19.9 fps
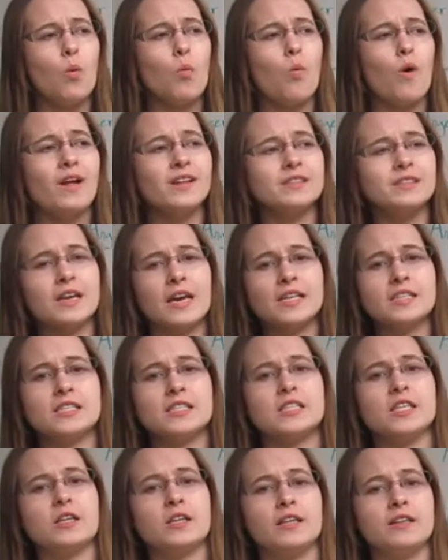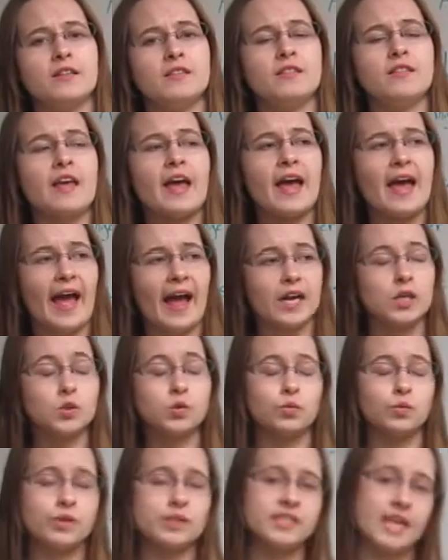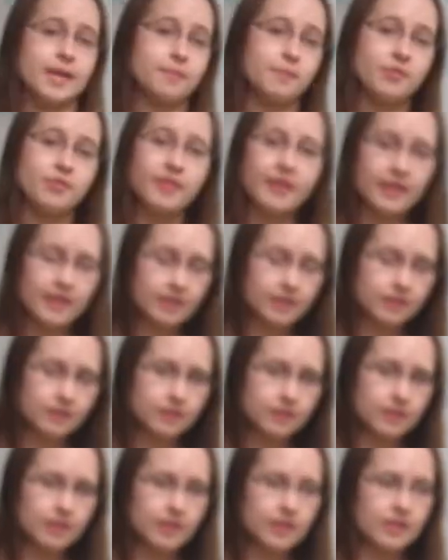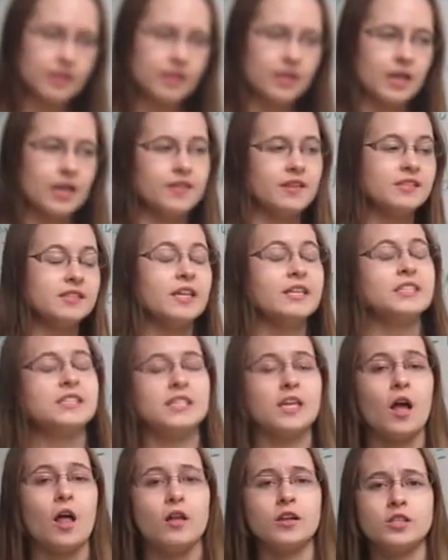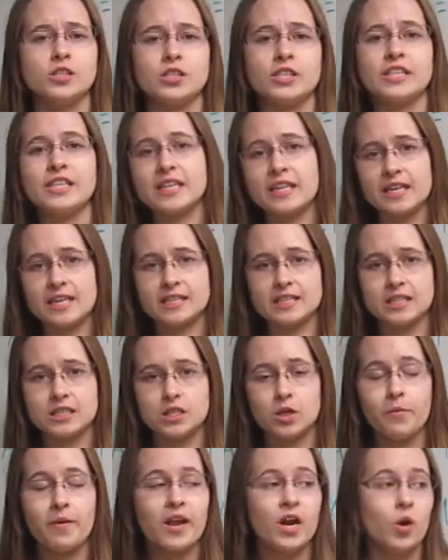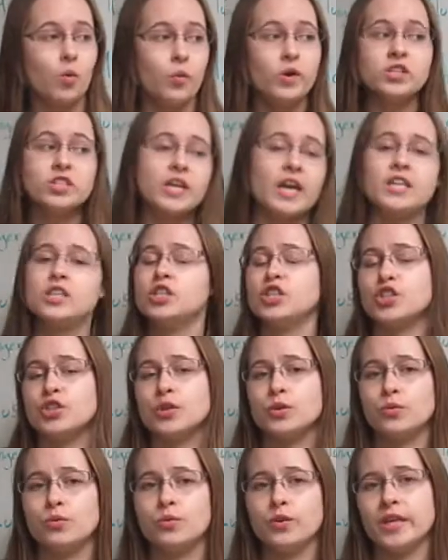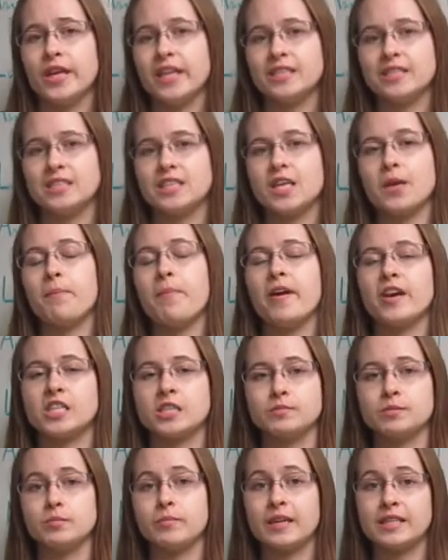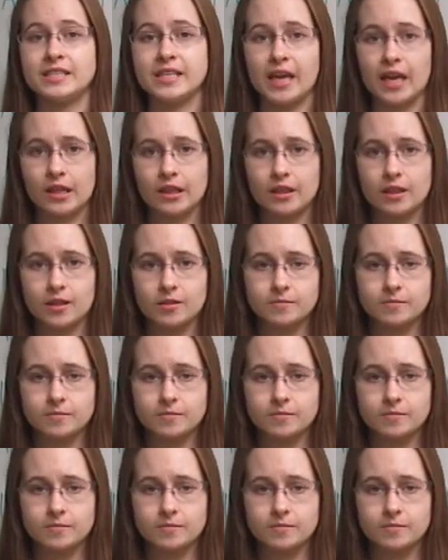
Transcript: While it's not necessarily the actual same thing, in this ideology it is. No matter which I do, it's still punishable by death.